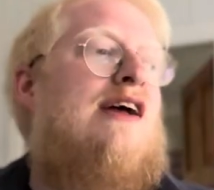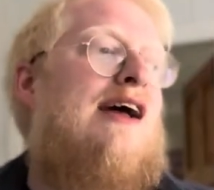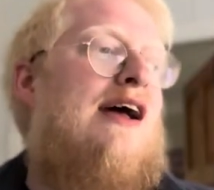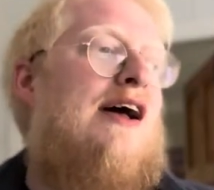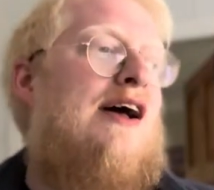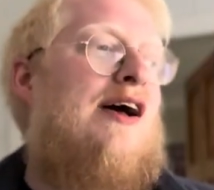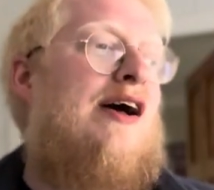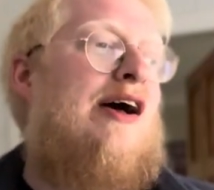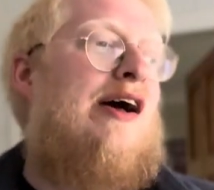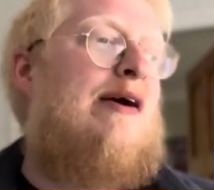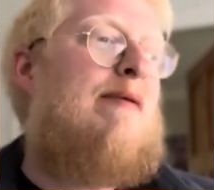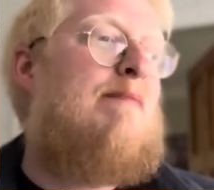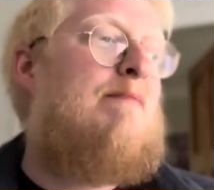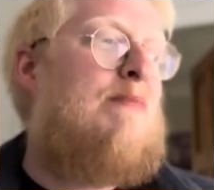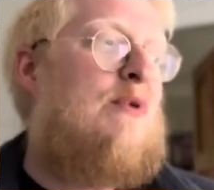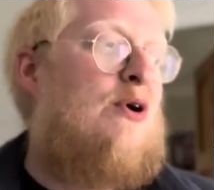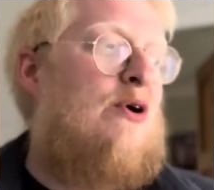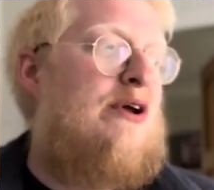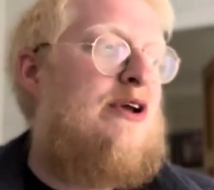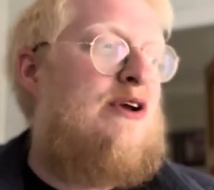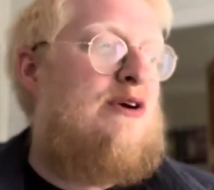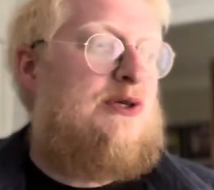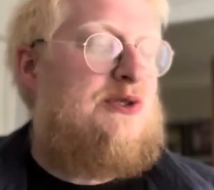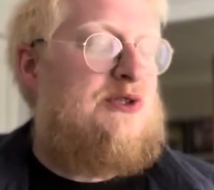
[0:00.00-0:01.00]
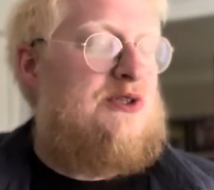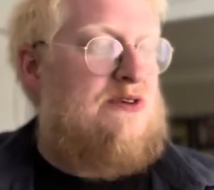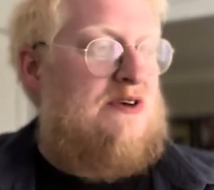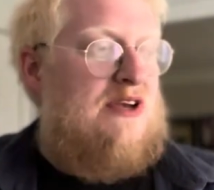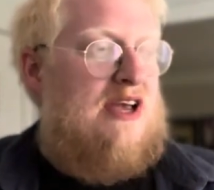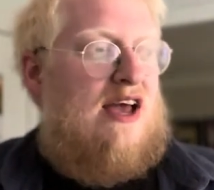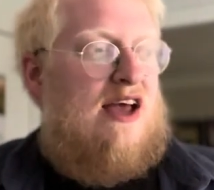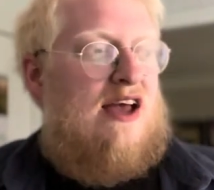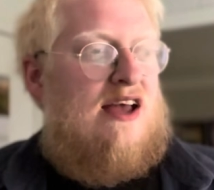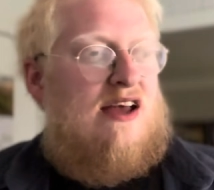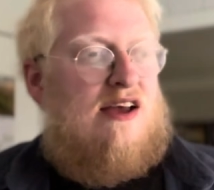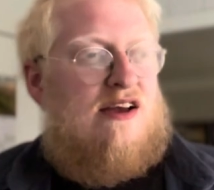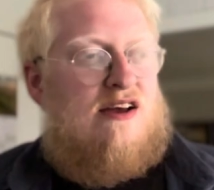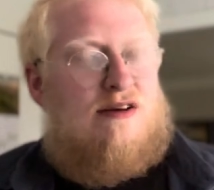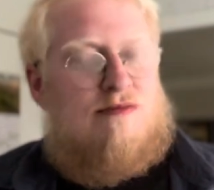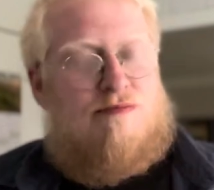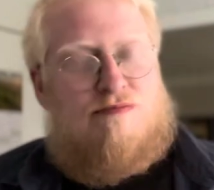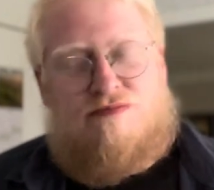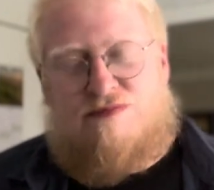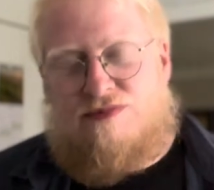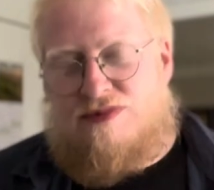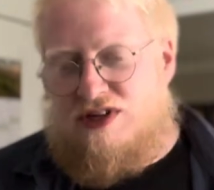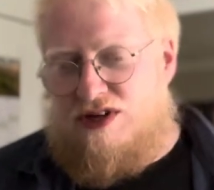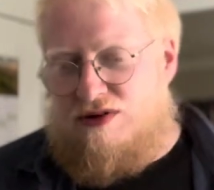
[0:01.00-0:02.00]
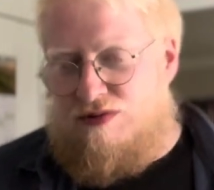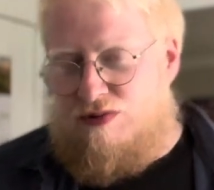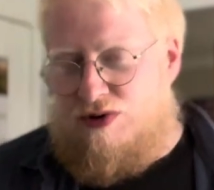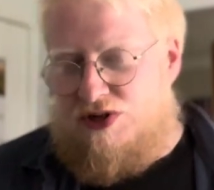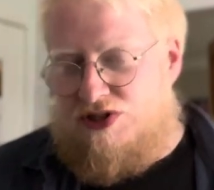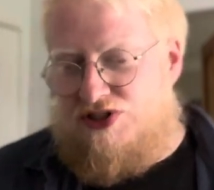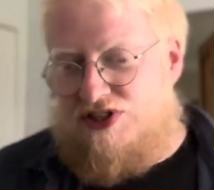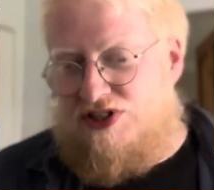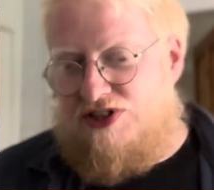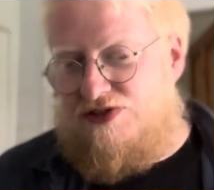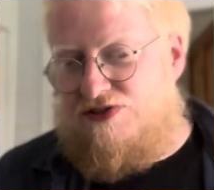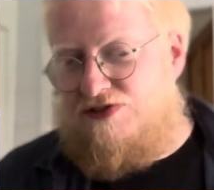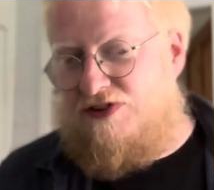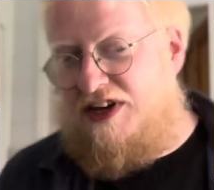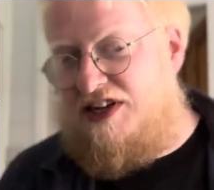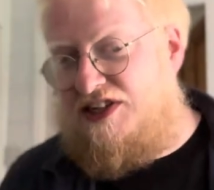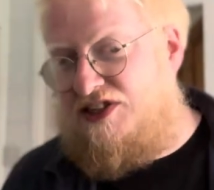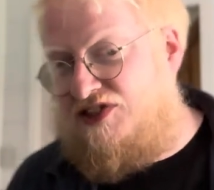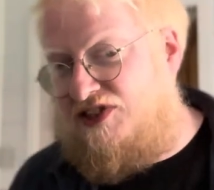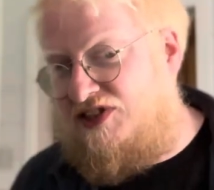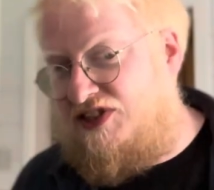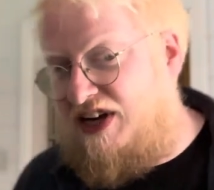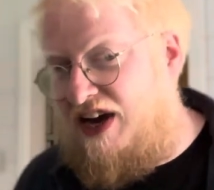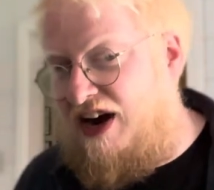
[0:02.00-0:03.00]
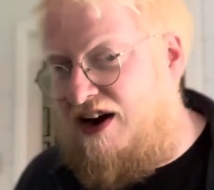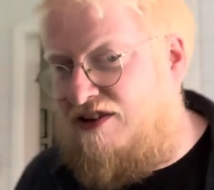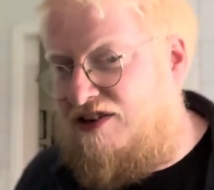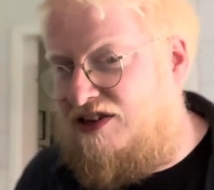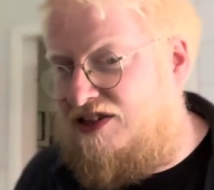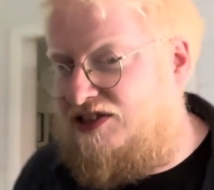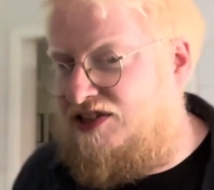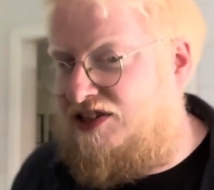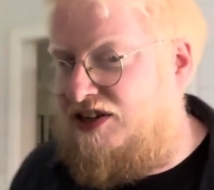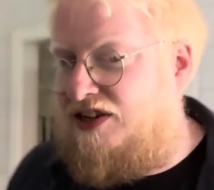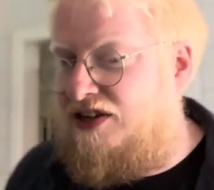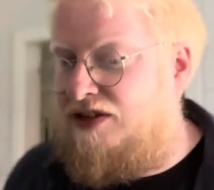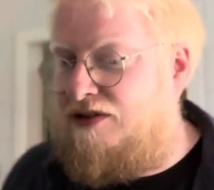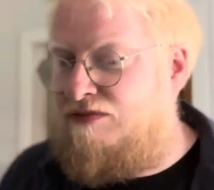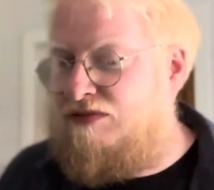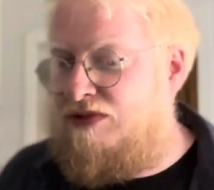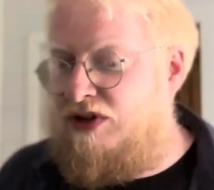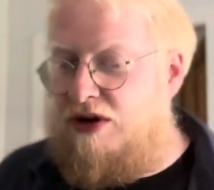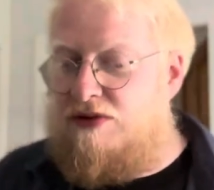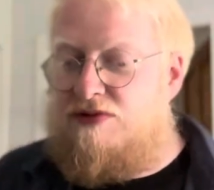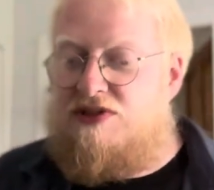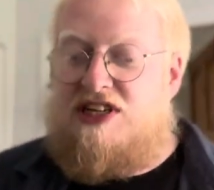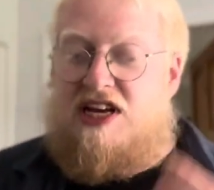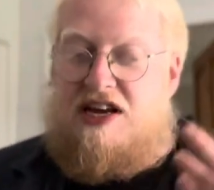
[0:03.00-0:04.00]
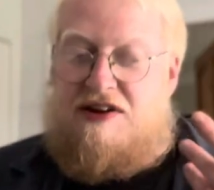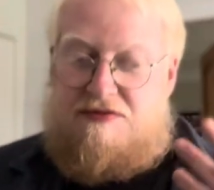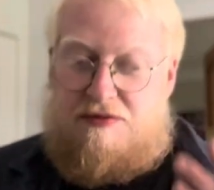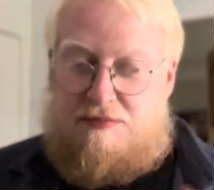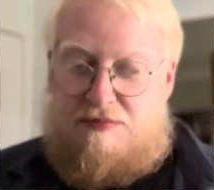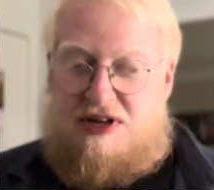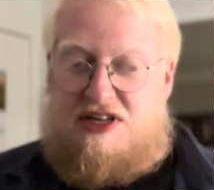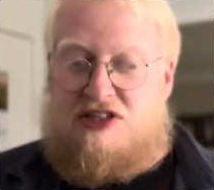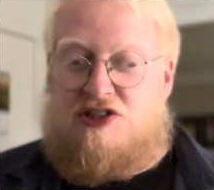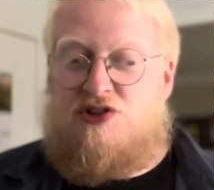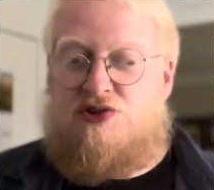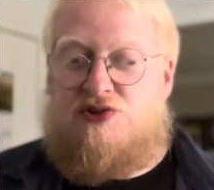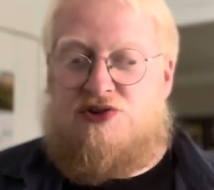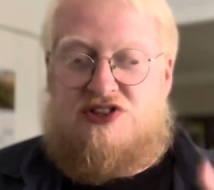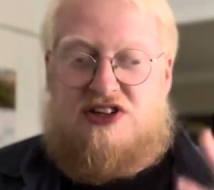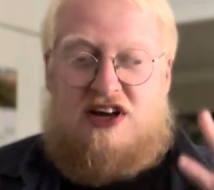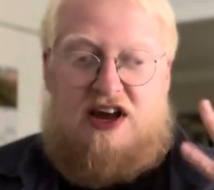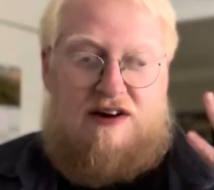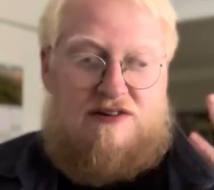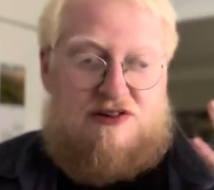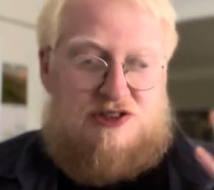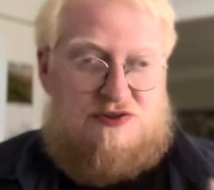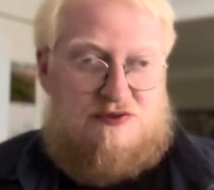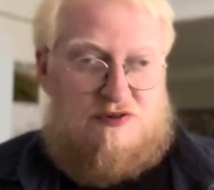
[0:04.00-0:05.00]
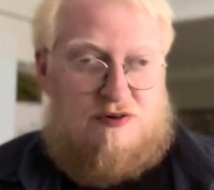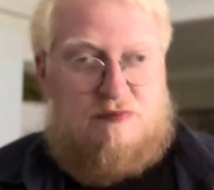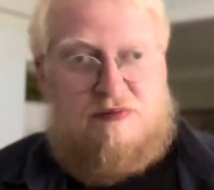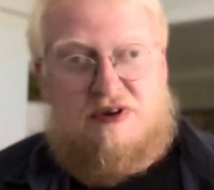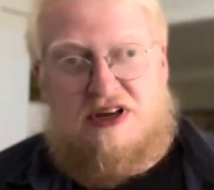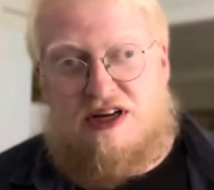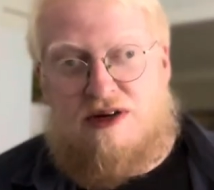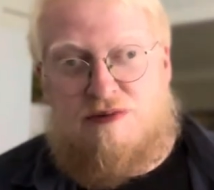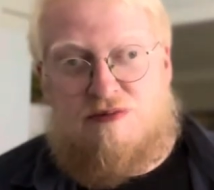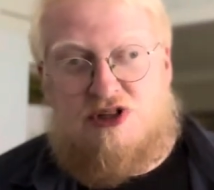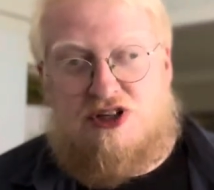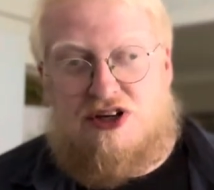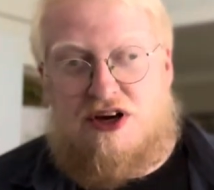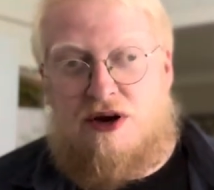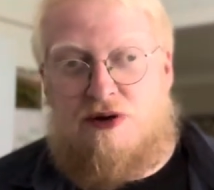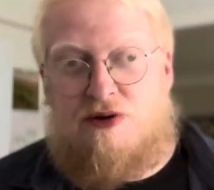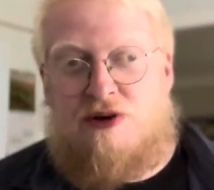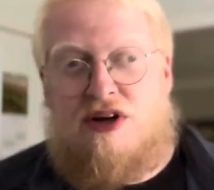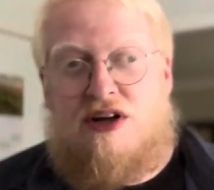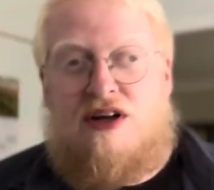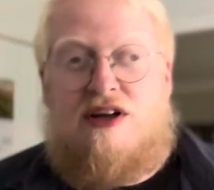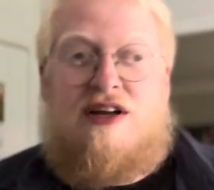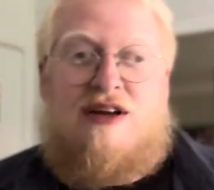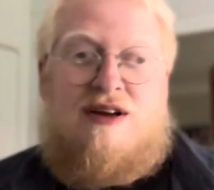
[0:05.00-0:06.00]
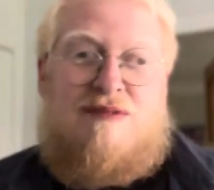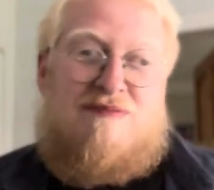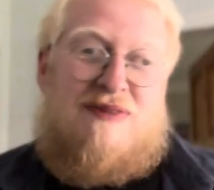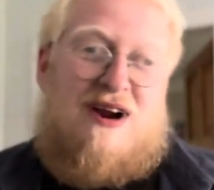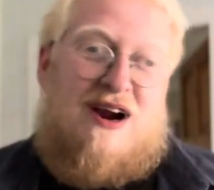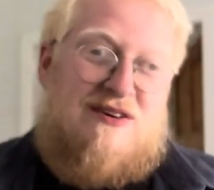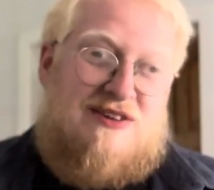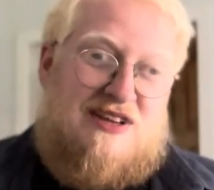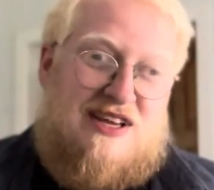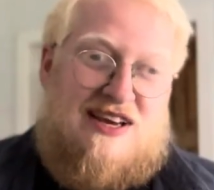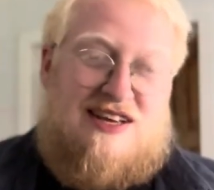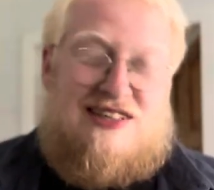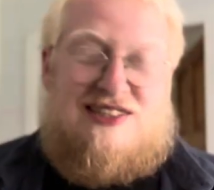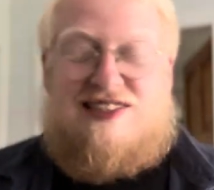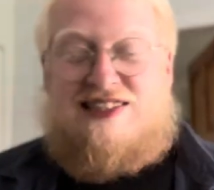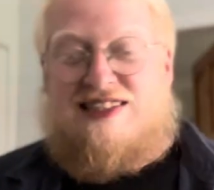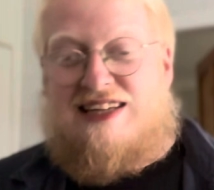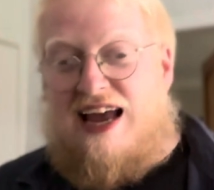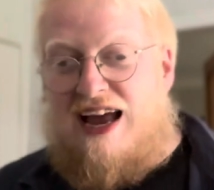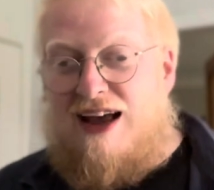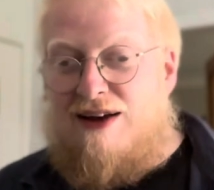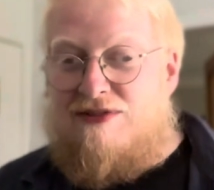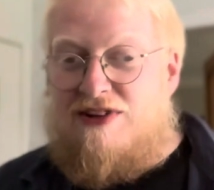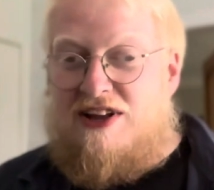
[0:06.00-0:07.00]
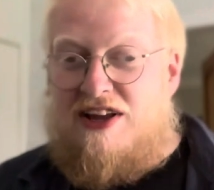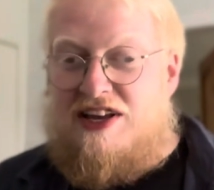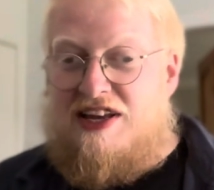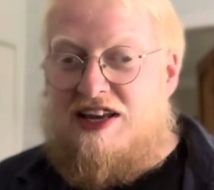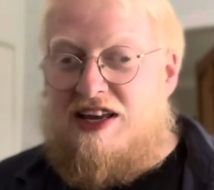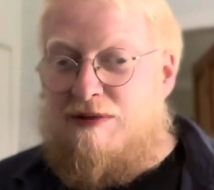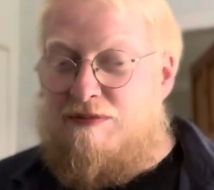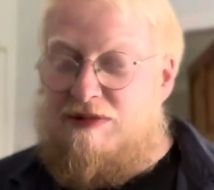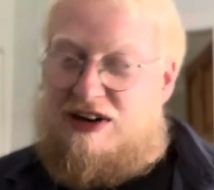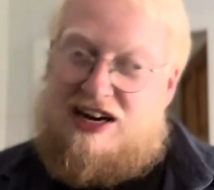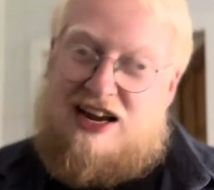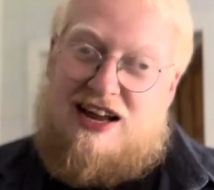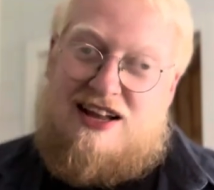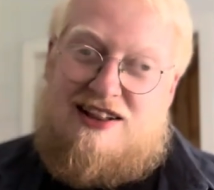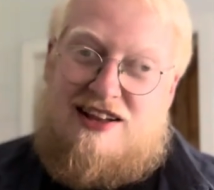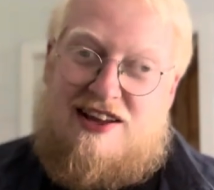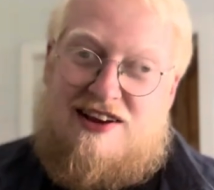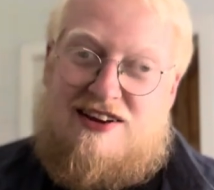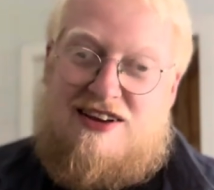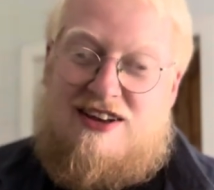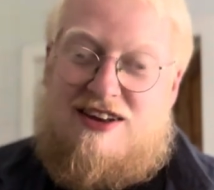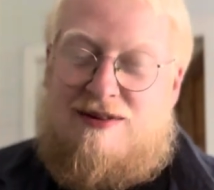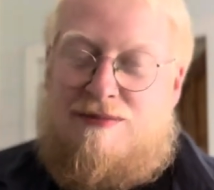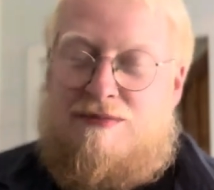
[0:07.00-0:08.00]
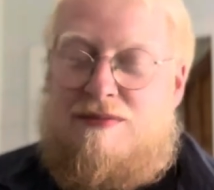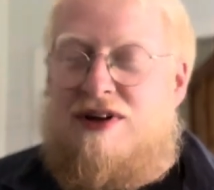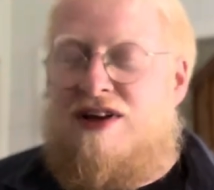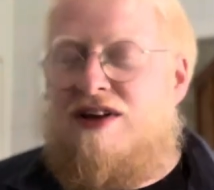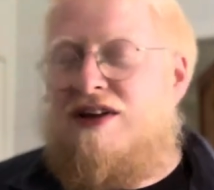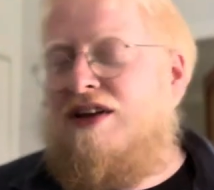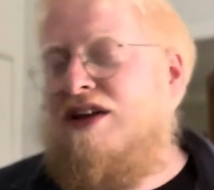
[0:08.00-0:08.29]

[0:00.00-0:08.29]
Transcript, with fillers: Um, but I also get, um, what's his face's character? No, David Mitchell's character from Peep Show. Apparently I sound like him and act like him.